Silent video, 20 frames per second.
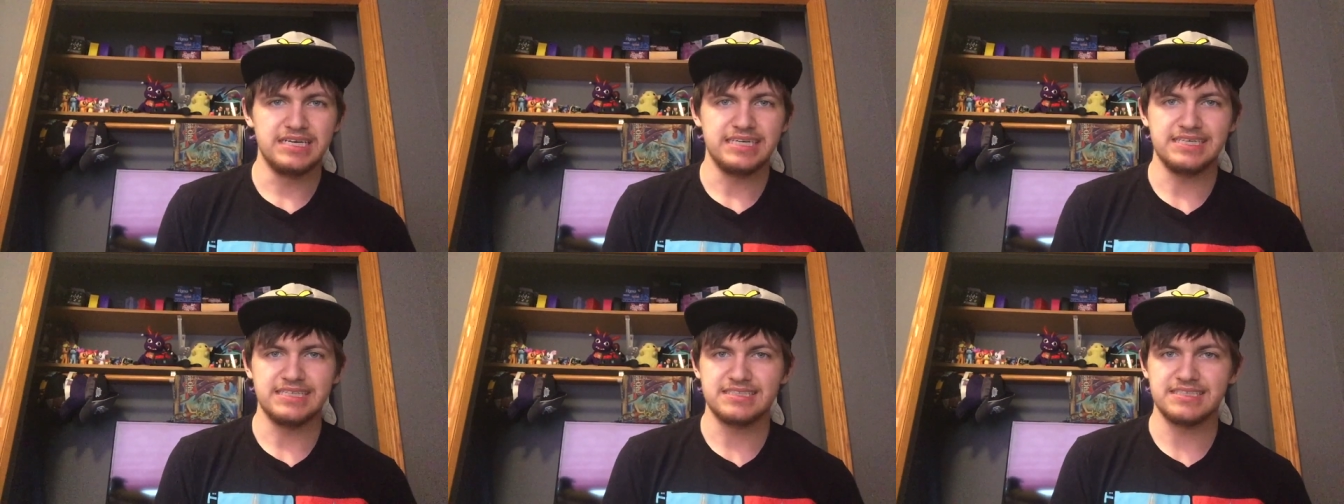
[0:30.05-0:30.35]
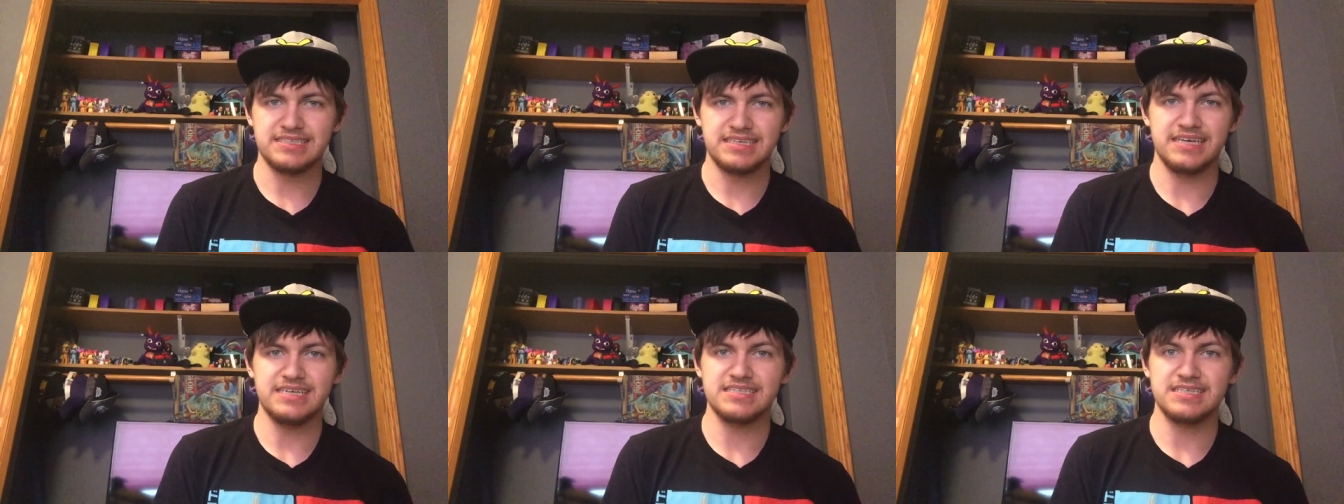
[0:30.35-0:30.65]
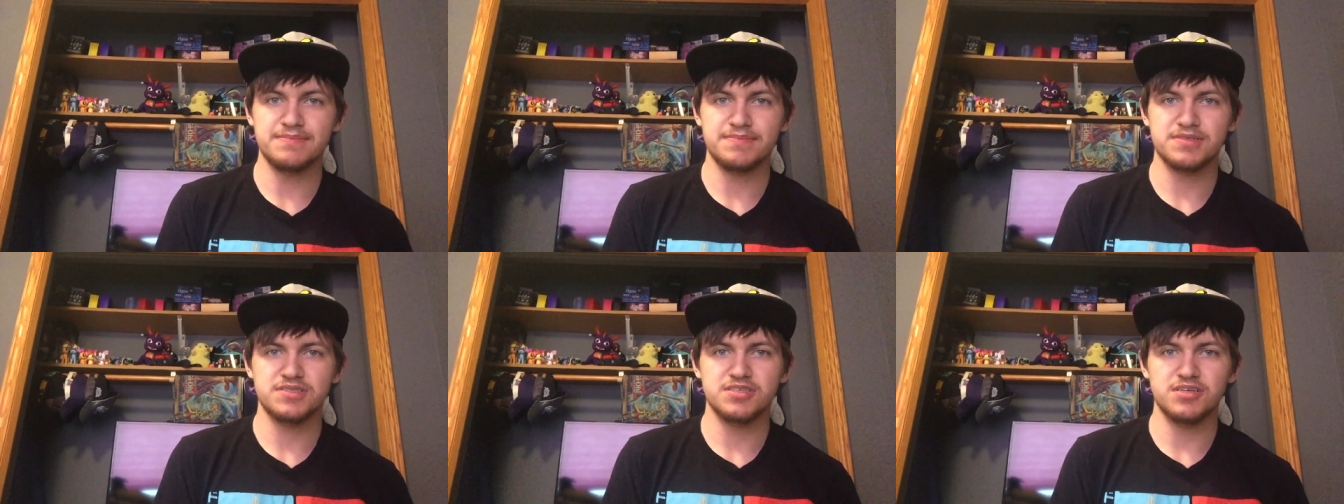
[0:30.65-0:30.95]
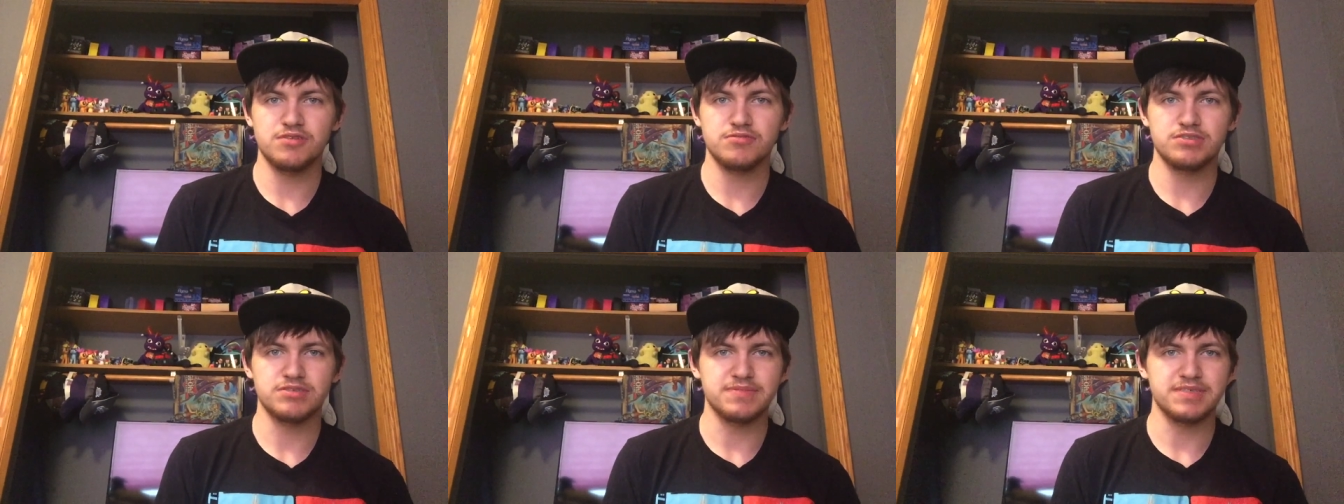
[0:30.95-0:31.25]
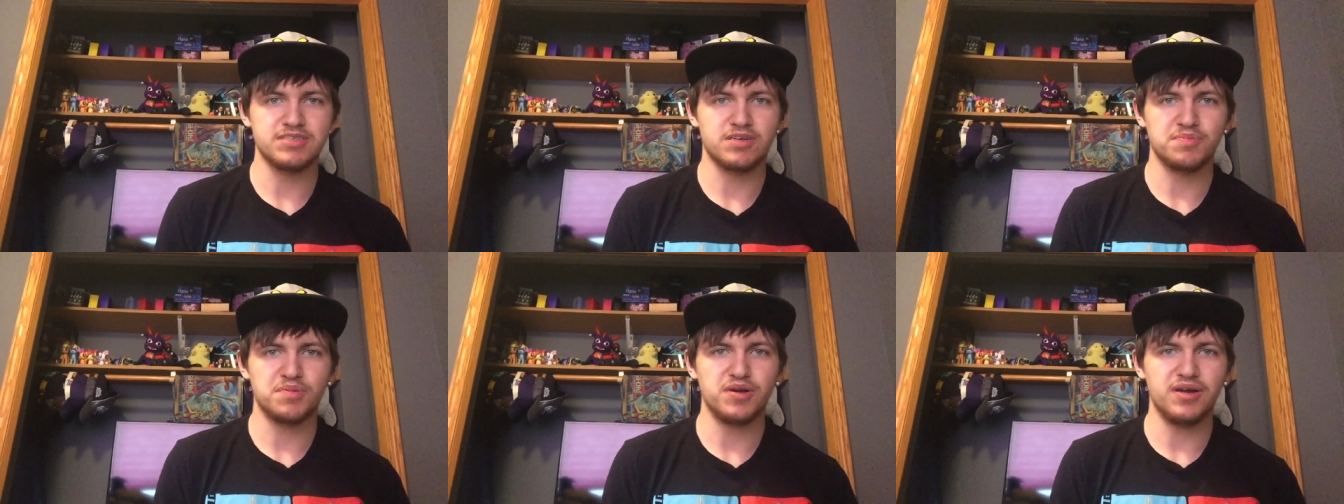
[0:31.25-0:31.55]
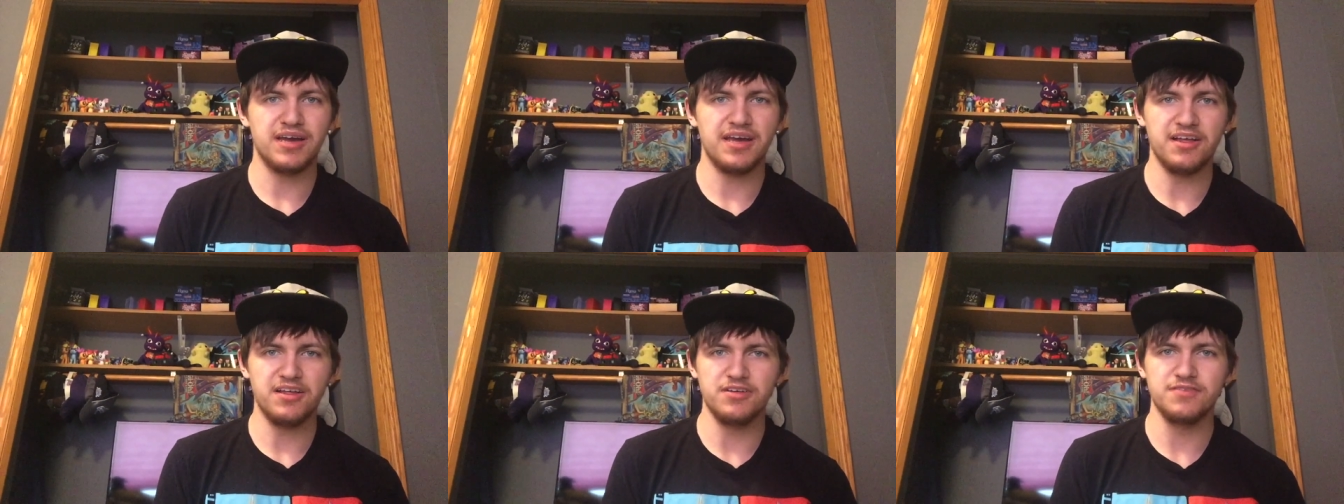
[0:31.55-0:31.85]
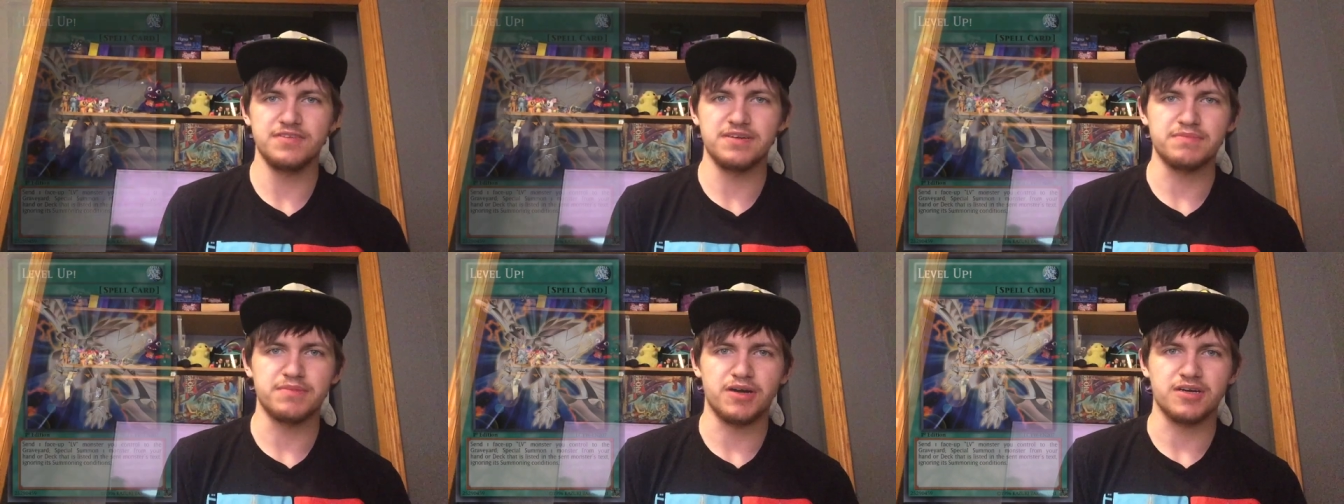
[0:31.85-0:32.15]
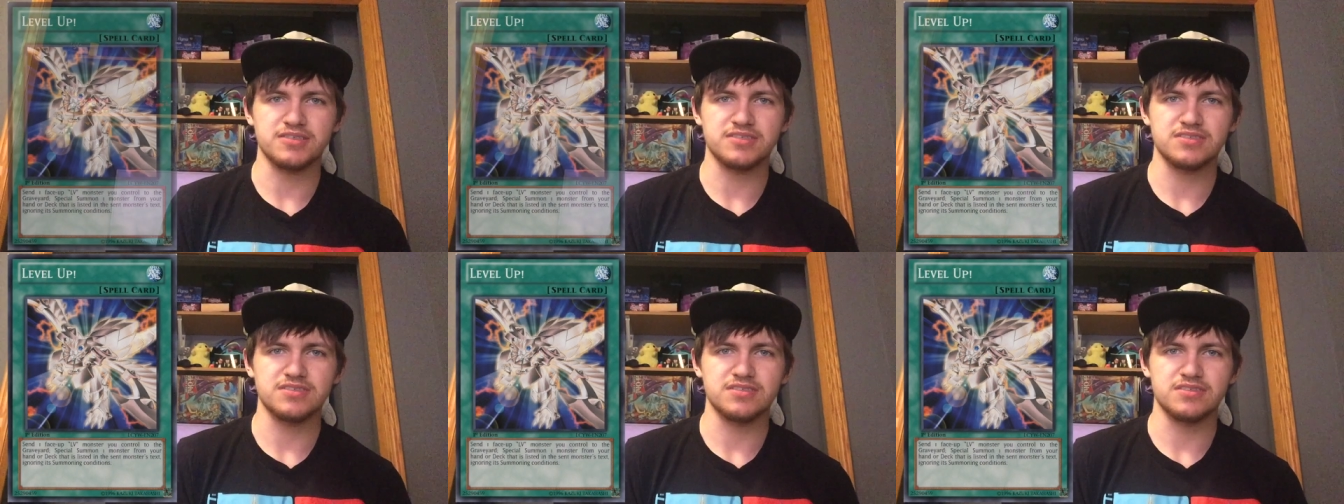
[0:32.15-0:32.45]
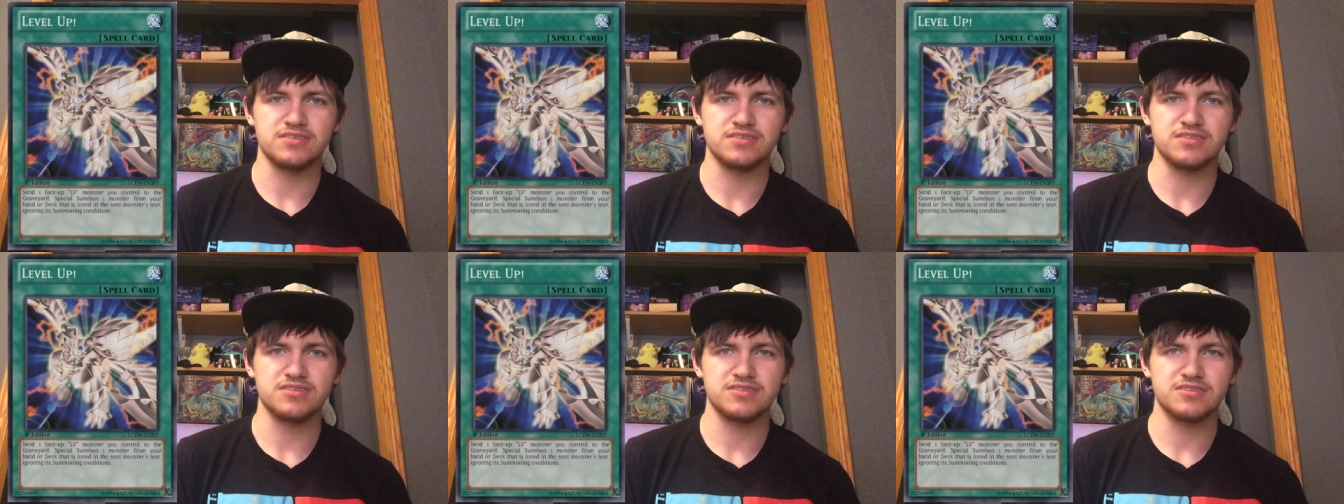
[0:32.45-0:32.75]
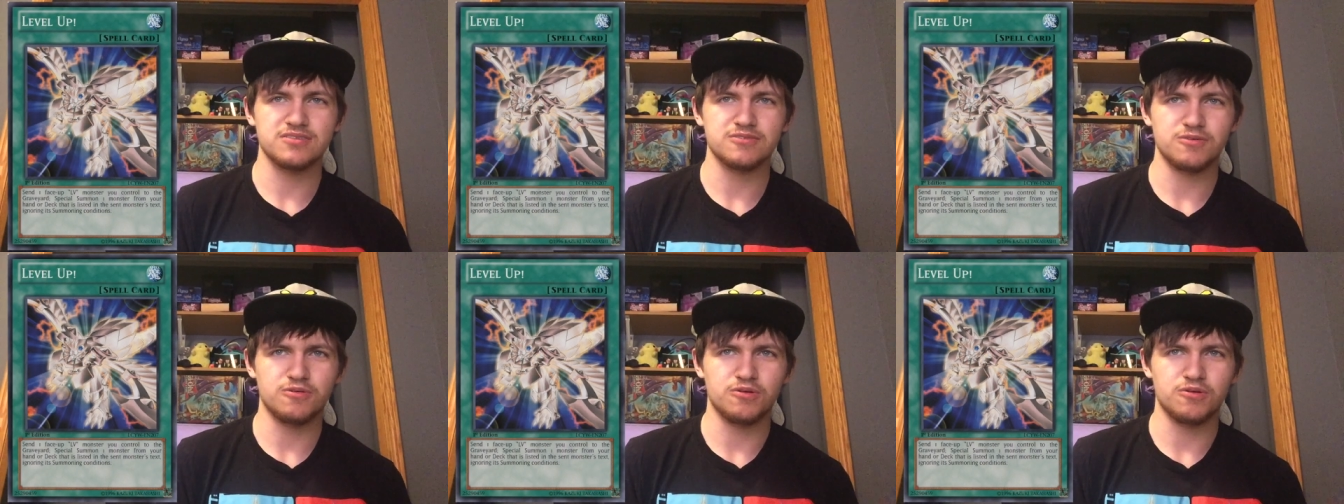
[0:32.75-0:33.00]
In today's episode, we're going to be talking about LV monsters,